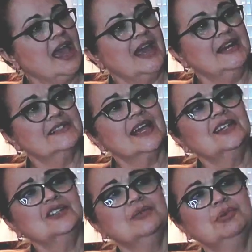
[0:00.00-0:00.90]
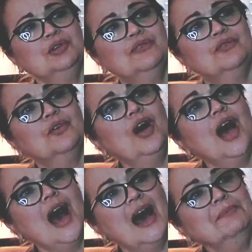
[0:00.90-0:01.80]
and it's actually beautiful.
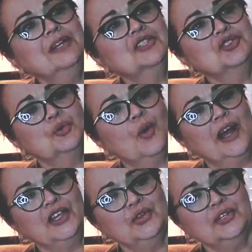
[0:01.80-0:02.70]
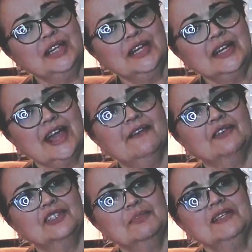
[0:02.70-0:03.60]
I'm not sure why you'd need a
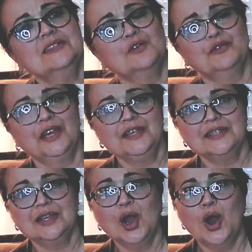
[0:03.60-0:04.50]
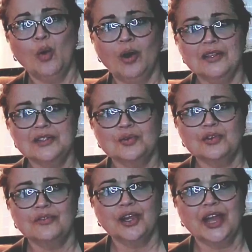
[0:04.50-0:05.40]
gavel to be so fancy. What
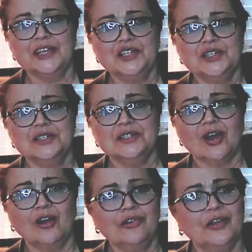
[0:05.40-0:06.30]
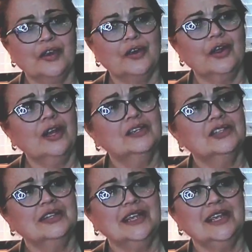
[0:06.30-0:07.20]
sort of occasions are there
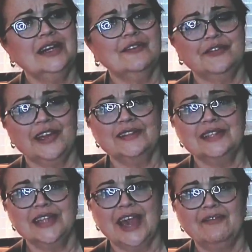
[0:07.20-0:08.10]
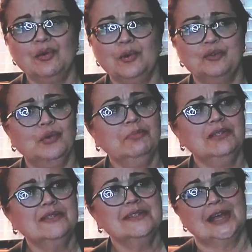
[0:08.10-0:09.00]
to need a fancy gavel with
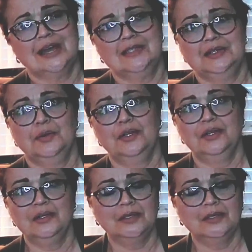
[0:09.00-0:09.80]
ribbons tied to it?